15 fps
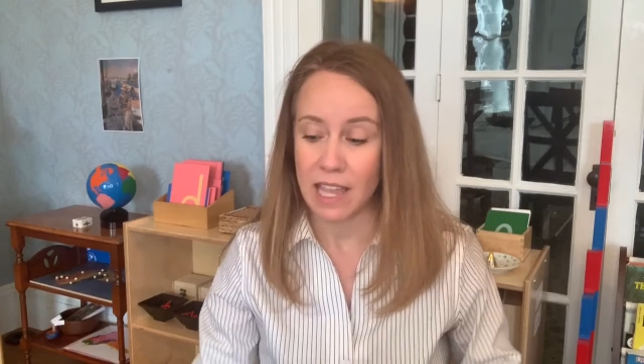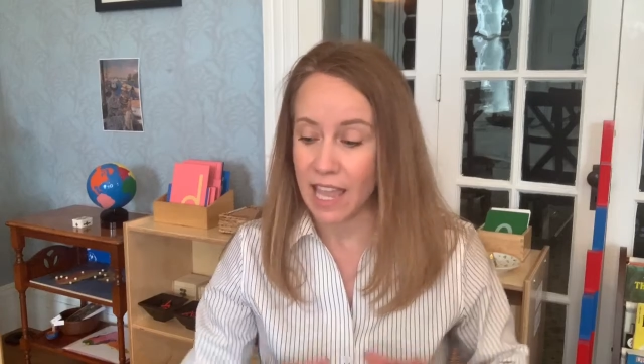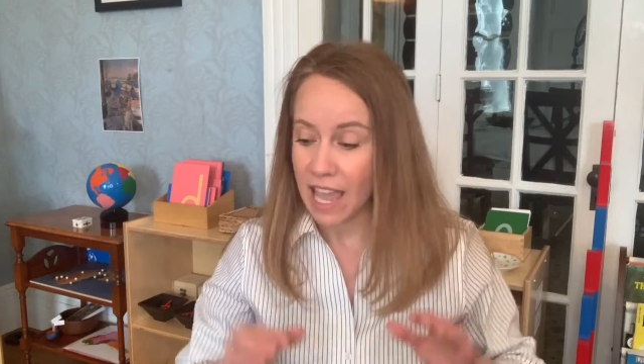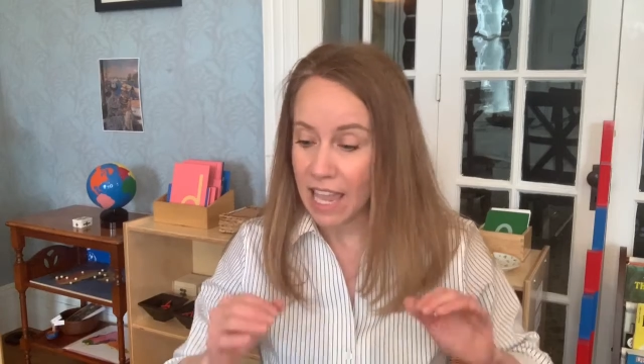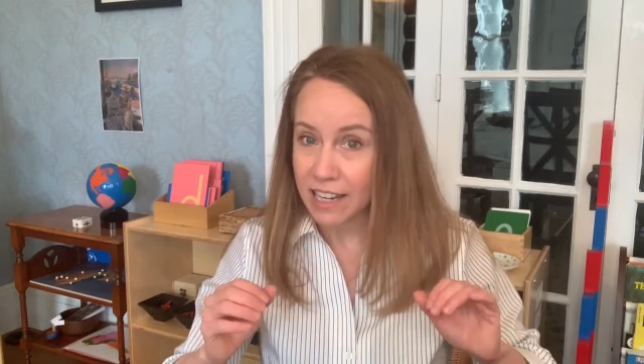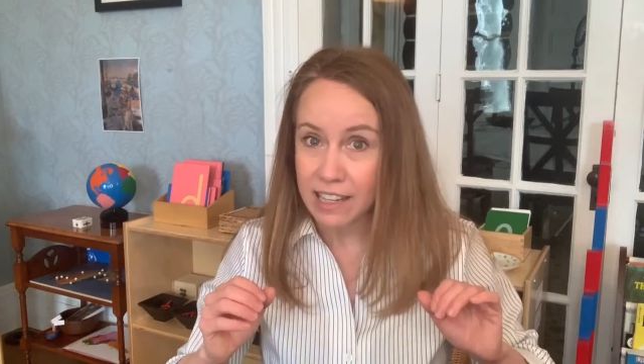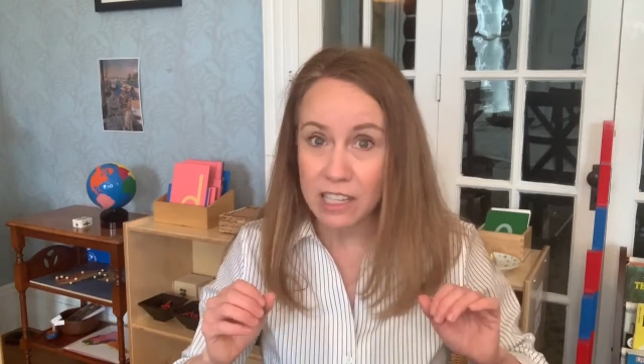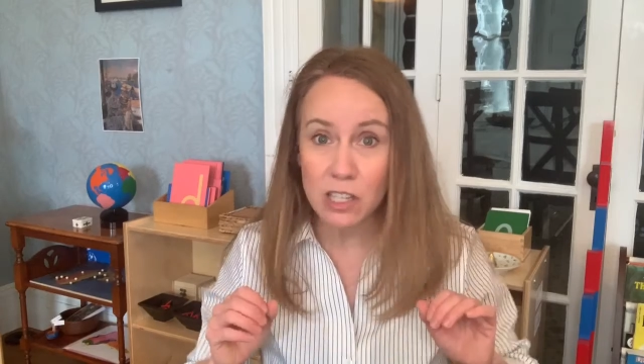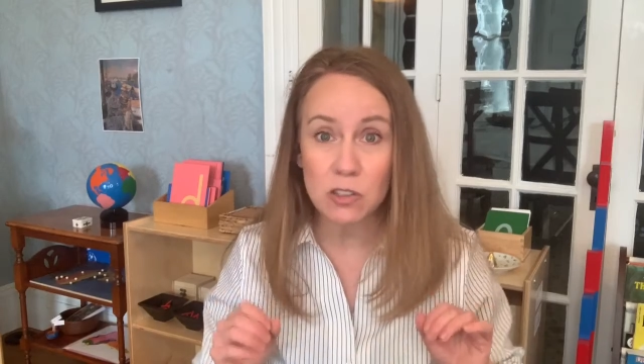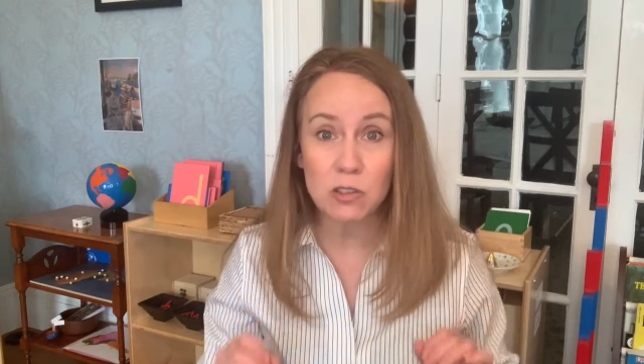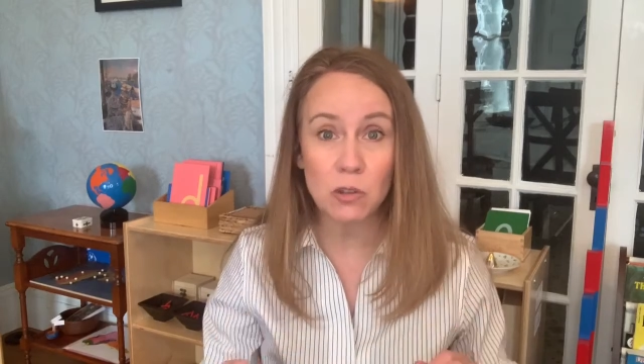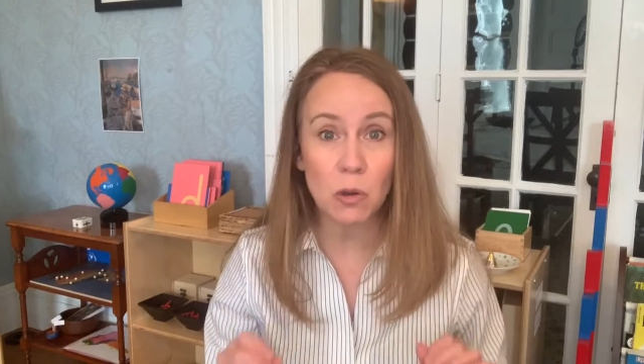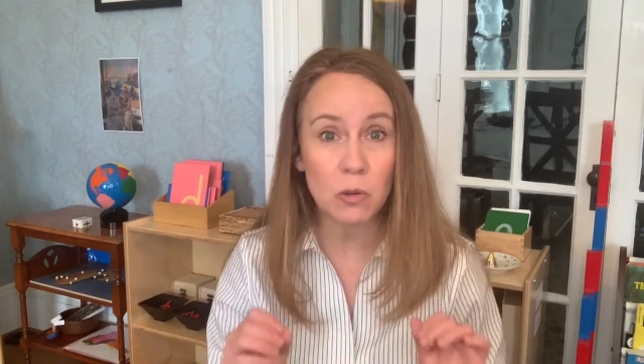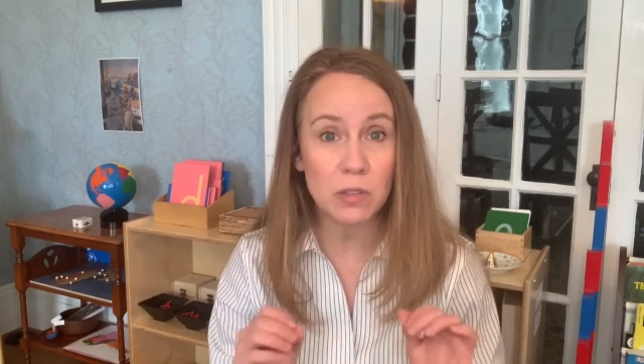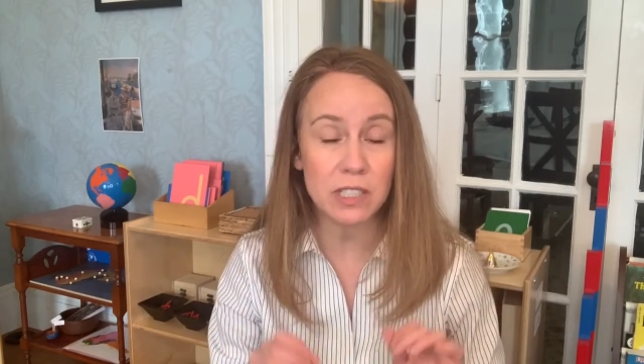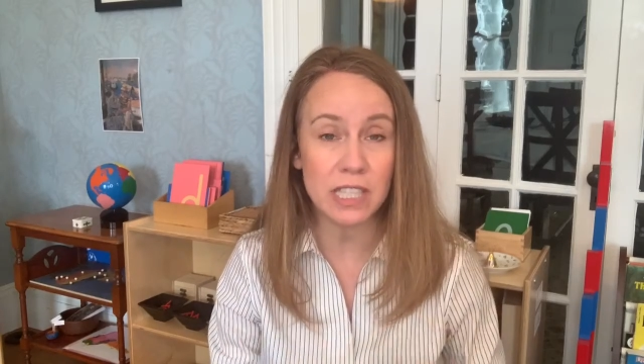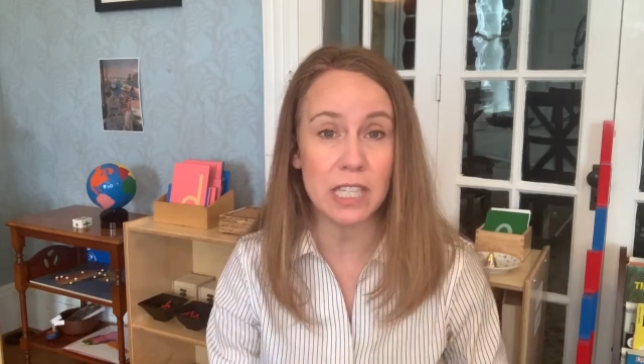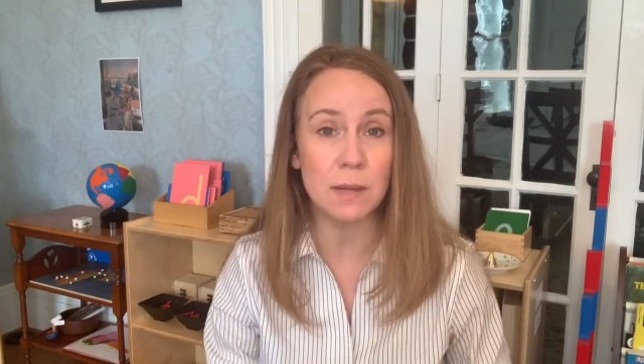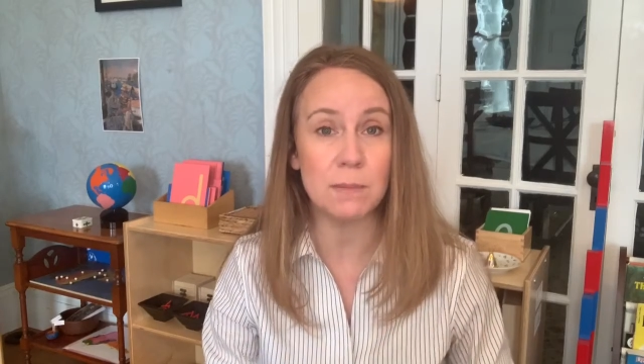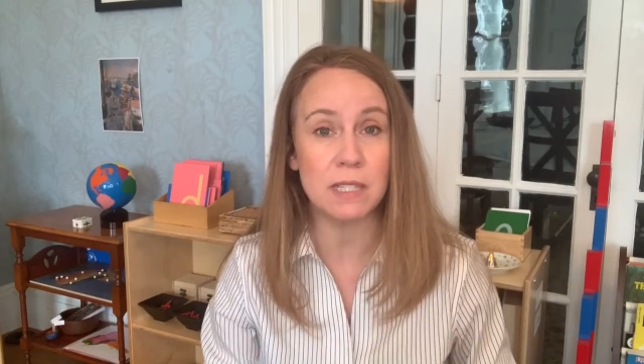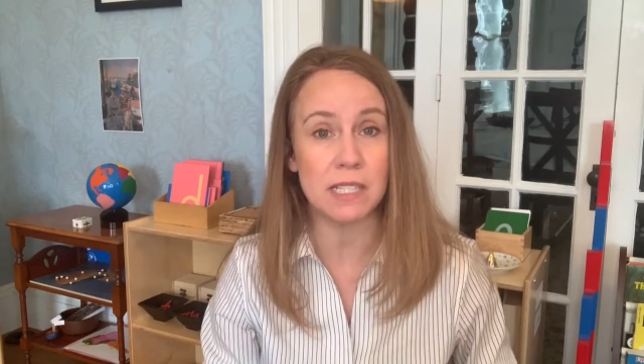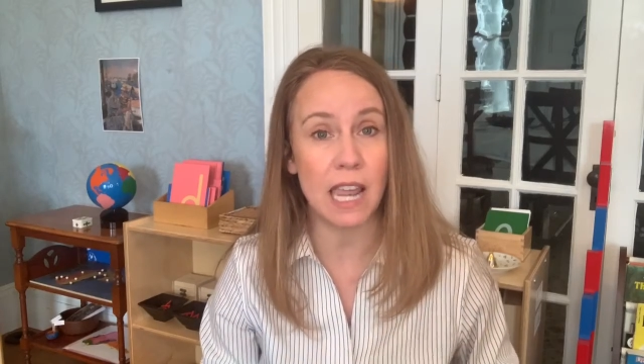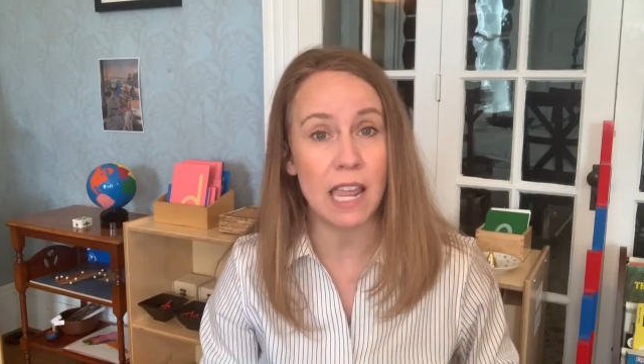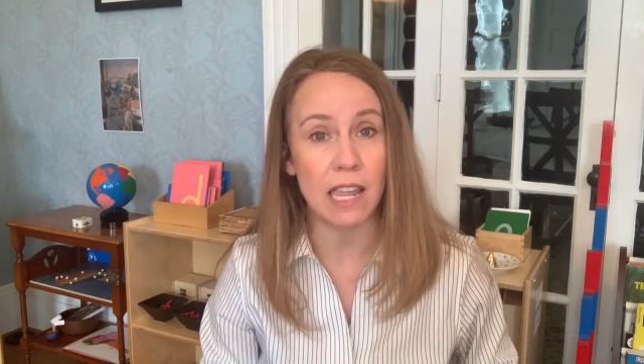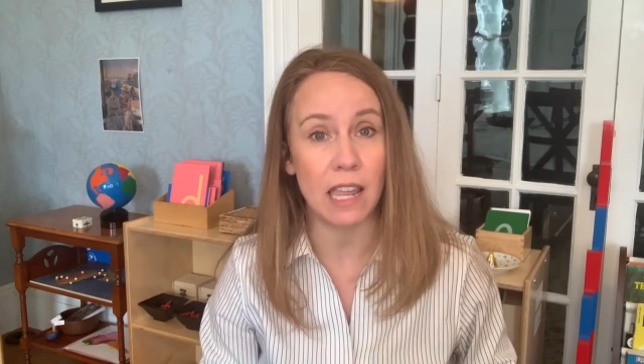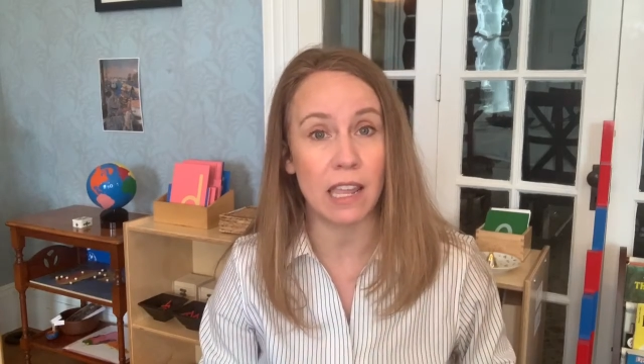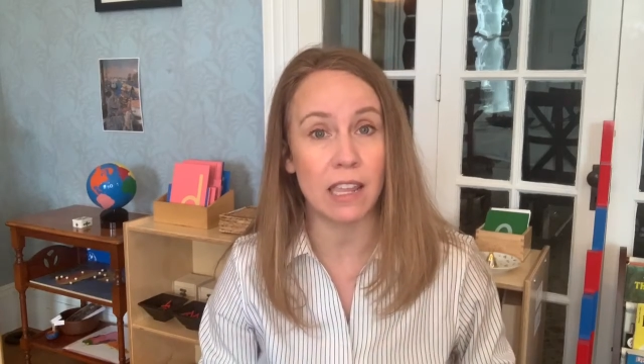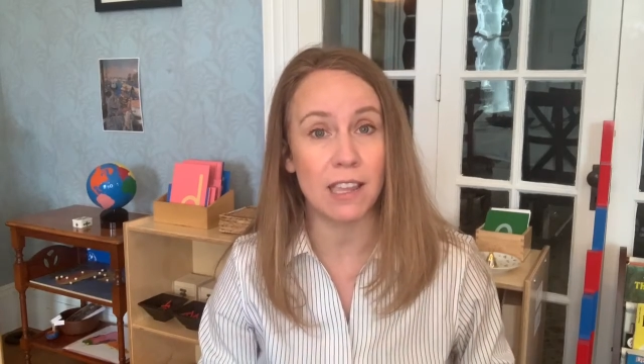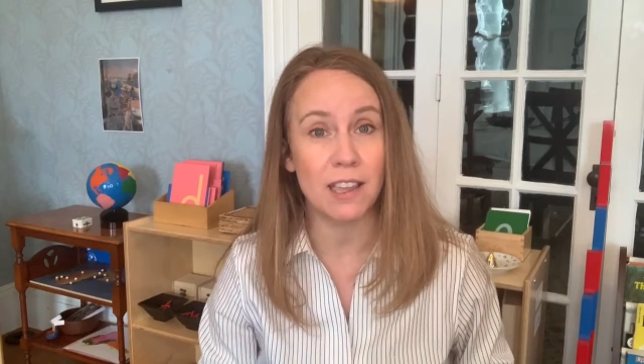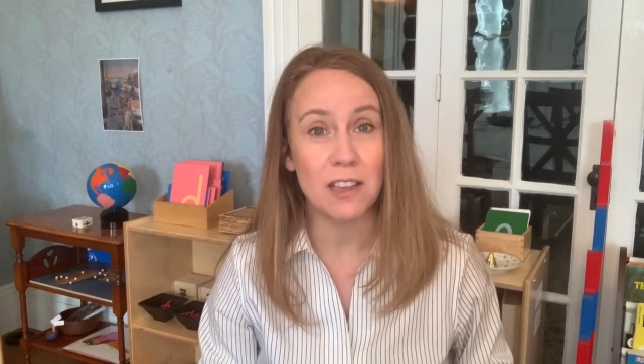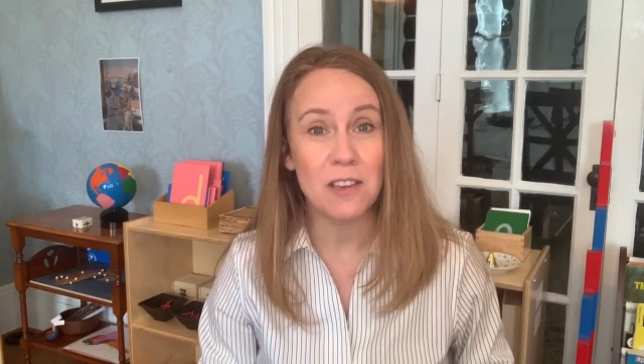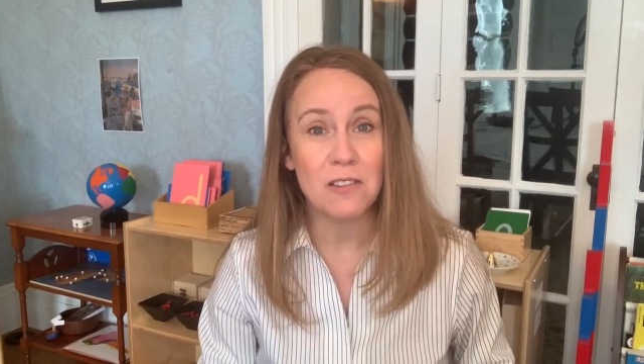And the adults keep saying